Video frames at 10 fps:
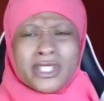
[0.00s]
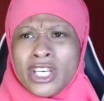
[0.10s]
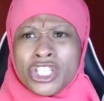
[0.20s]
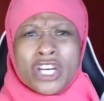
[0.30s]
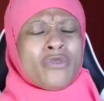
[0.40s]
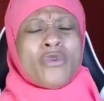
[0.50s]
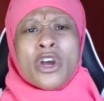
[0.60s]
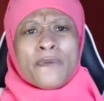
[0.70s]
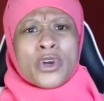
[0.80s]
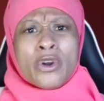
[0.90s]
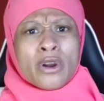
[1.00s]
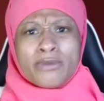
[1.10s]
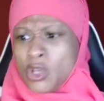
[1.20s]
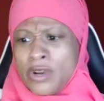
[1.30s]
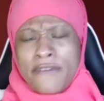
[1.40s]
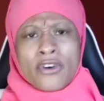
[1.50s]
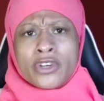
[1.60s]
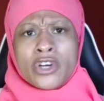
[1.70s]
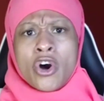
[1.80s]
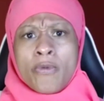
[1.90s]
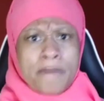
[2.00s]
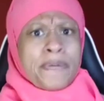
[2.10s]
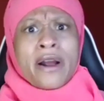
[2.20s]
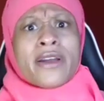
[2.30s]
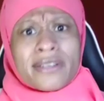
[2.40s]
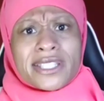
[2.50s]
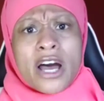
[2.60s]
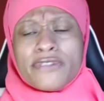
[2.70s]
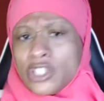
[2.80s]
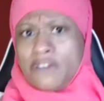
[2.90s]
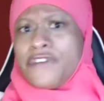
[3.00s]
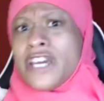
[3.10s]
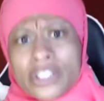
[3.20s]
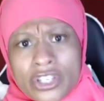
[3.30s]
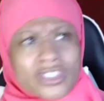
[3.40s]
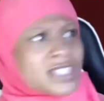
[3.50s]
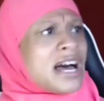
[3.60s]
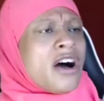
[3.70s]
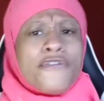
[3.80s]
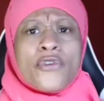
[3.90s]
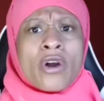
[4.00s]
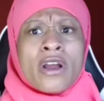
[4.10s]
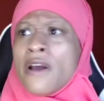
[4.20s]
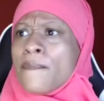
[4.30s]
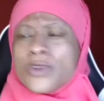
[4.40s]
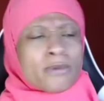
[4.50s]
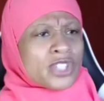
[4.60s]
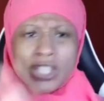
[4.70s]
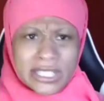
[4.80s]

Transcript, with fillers: a position, you know what I'm saying? Don't ever, you know, prepare yourself to defend yourself or, you know I'm saying?